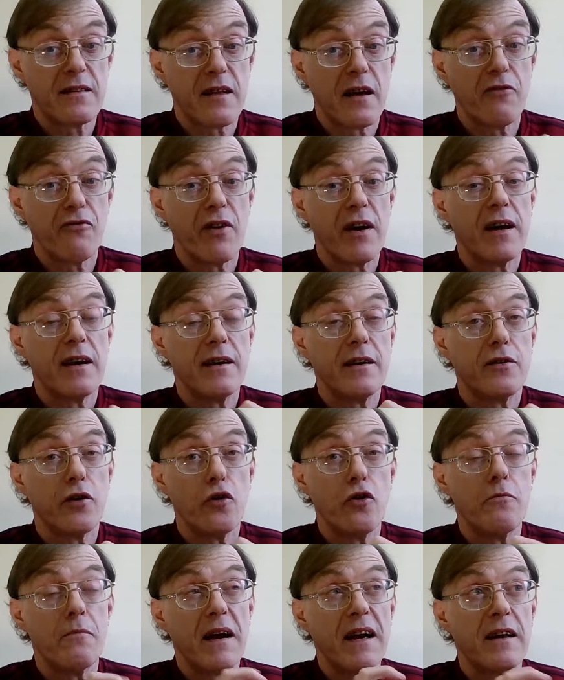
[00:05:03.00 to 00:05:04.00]
that really
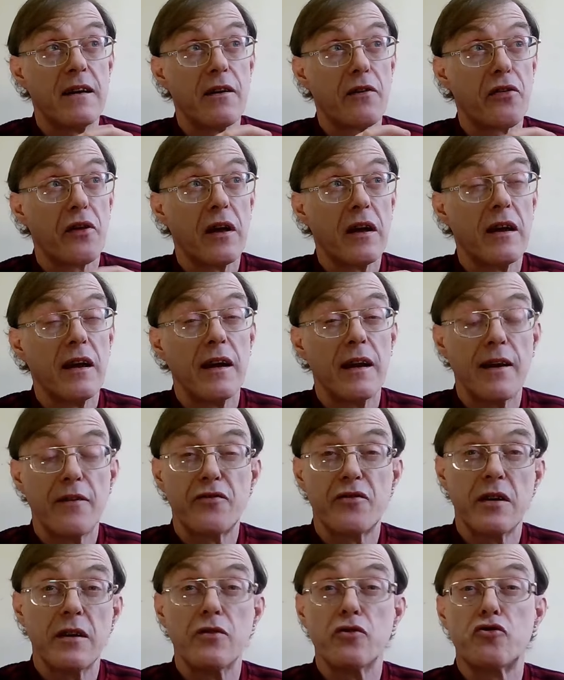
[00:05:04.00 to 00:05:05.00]
do make you think he
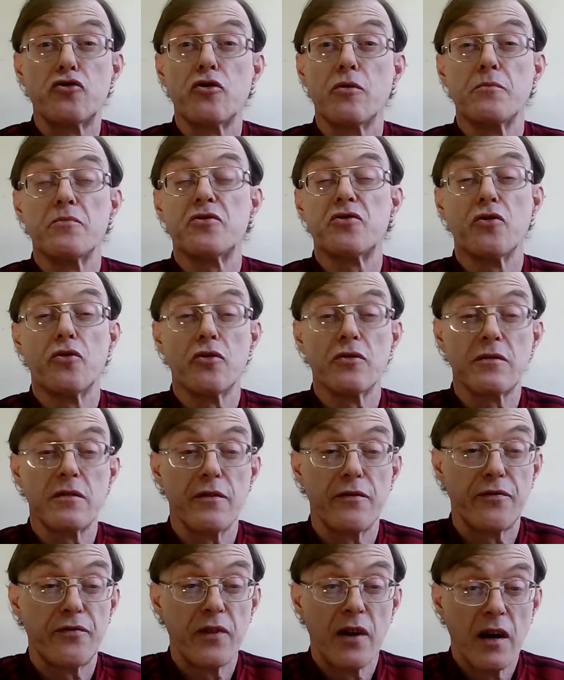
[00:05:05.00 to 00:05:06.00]
lives in some sort
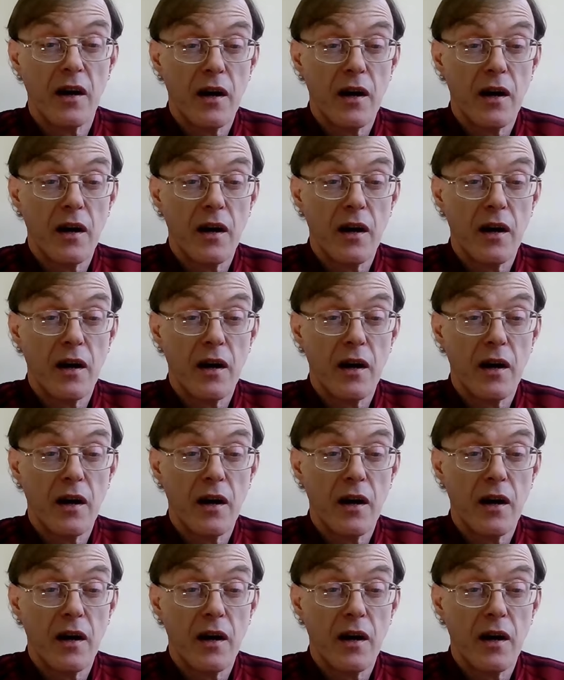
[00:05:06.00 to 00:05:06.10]
of